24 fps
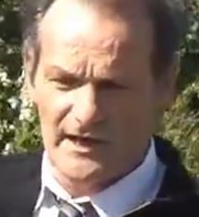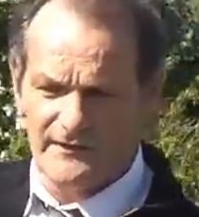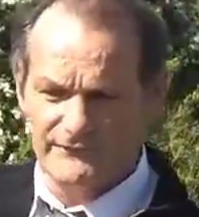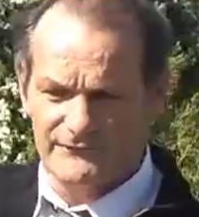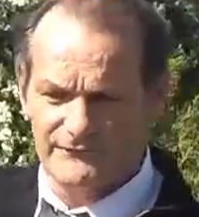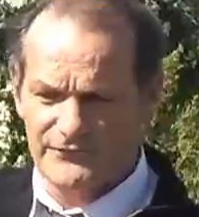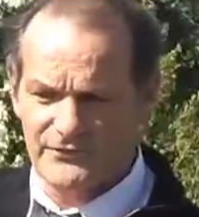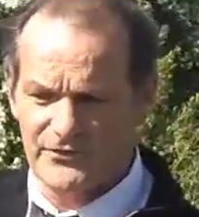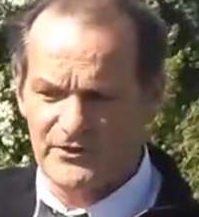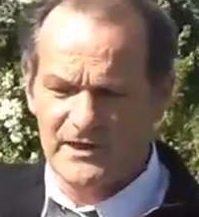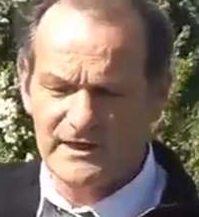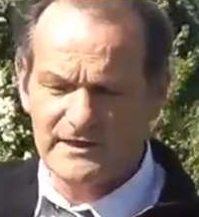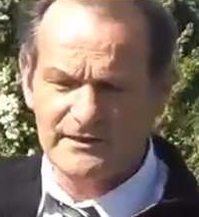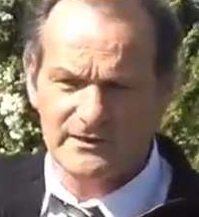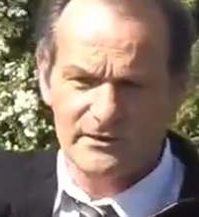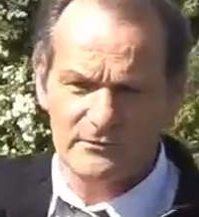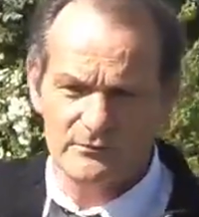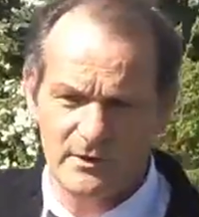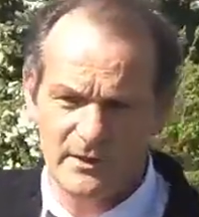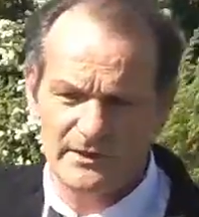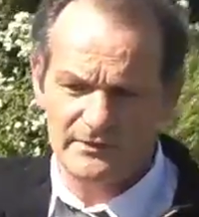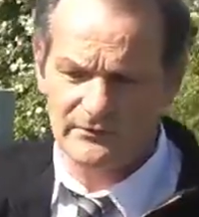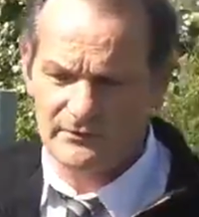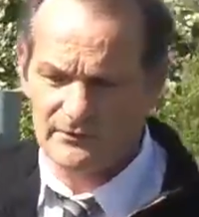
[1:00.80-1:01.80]
If
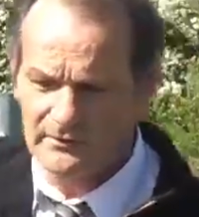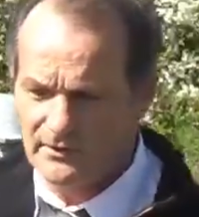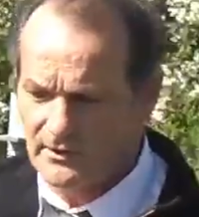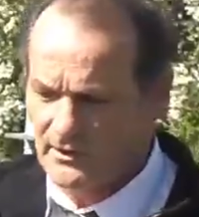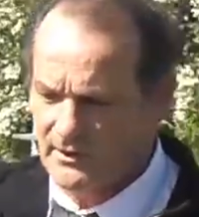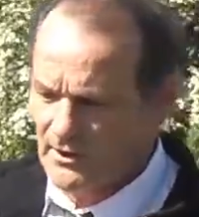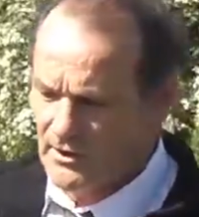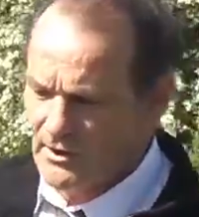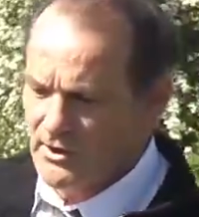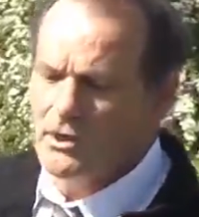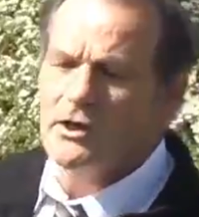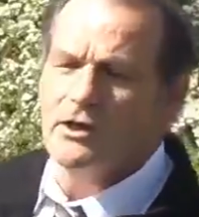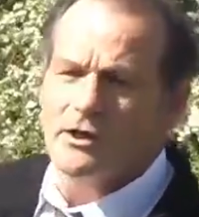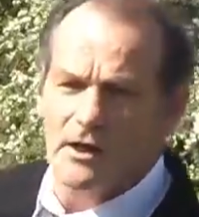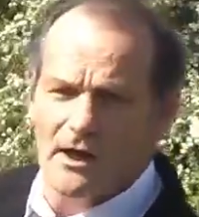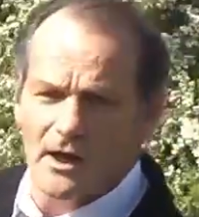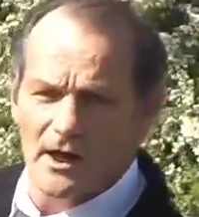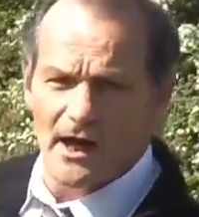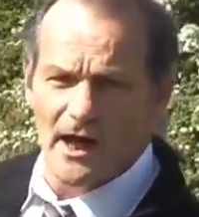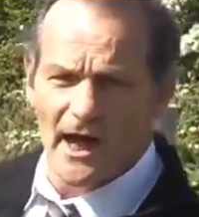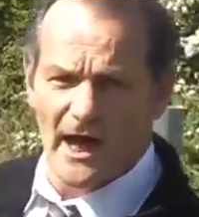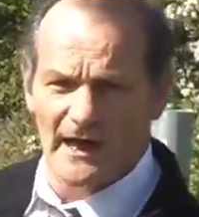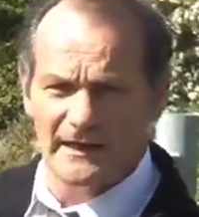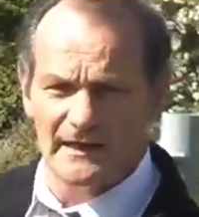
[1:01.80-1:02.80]
treated with
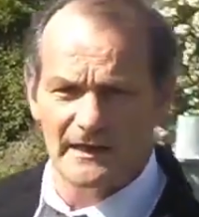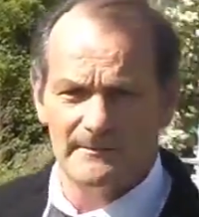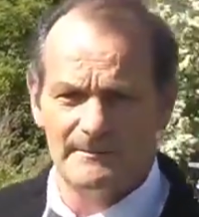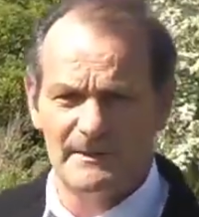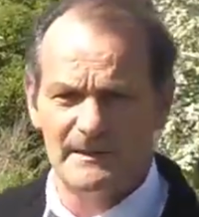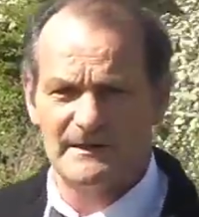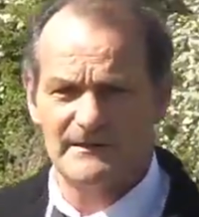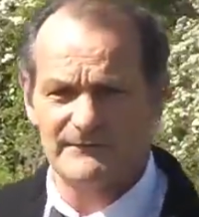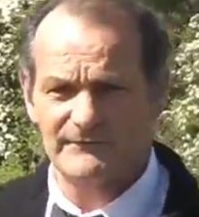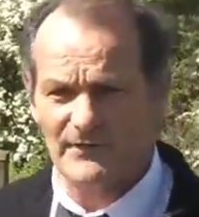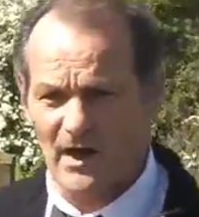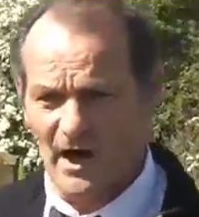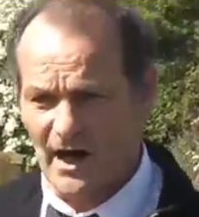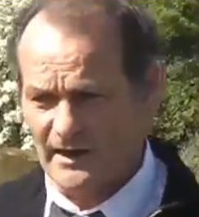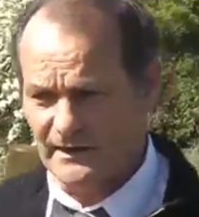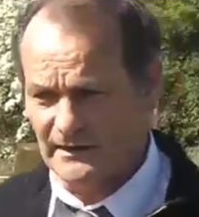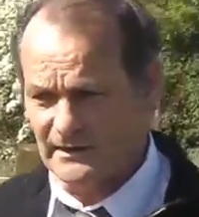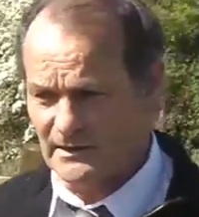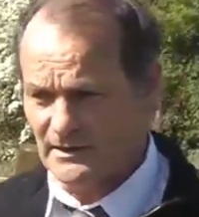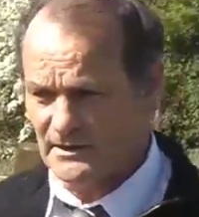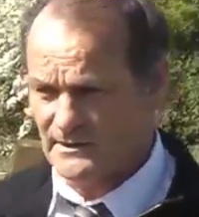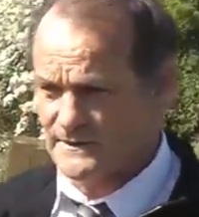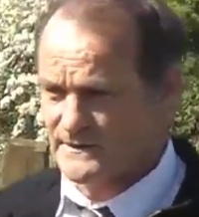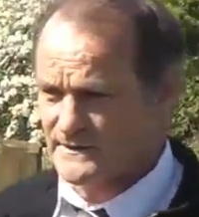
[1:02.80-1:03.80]
any bit of
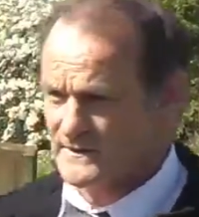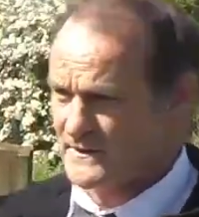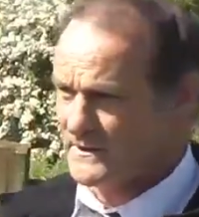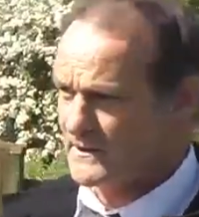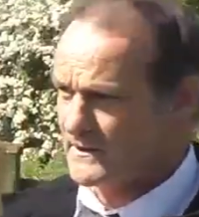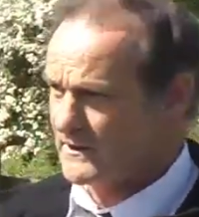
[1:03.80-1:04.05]
kindness,